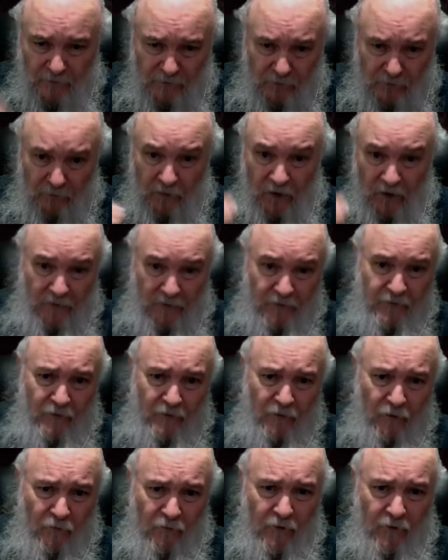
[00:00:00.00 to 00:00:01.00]
month,
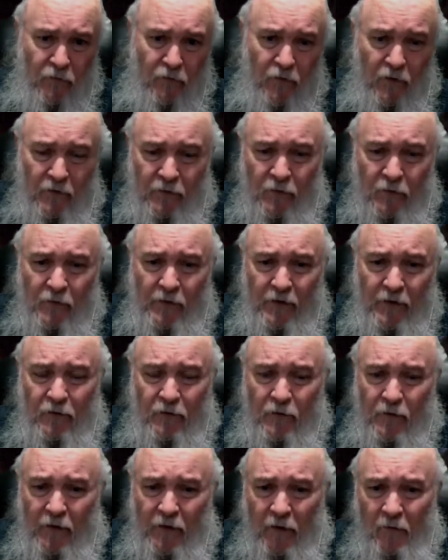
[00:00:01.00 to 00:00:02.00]
November of
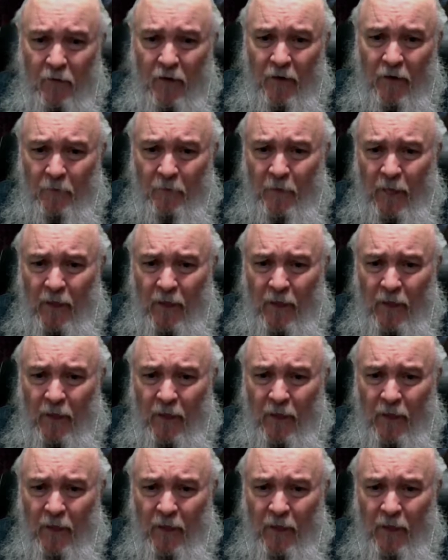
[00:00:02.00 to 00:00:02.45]
2021,